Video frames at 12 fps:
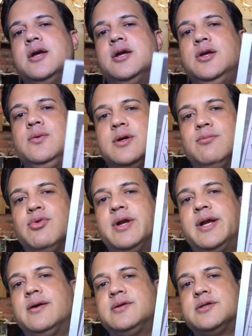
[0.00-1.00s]
you can print
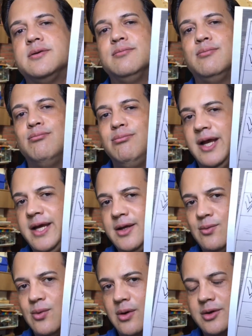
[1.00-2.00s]
out some
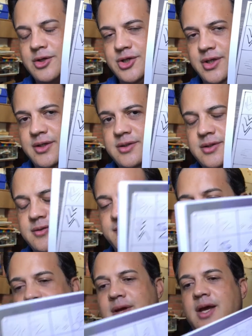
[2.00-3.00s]
blank worksheets
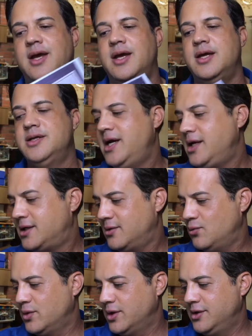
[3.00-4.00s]
and take
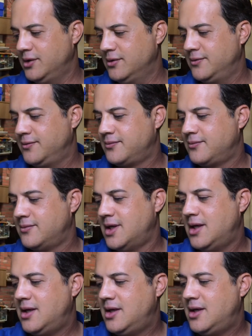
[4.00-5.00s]
them with you
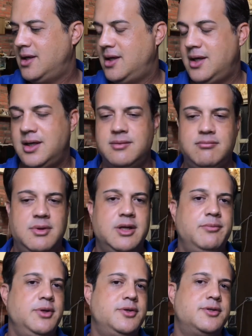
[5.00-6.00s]
and
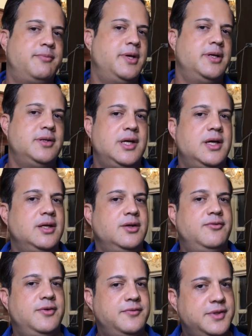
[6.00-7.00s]
maybe spend 10 to
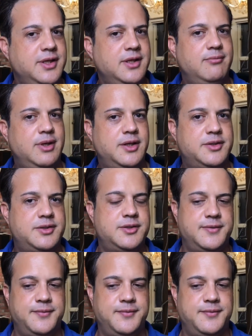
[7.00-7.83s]
15 minutes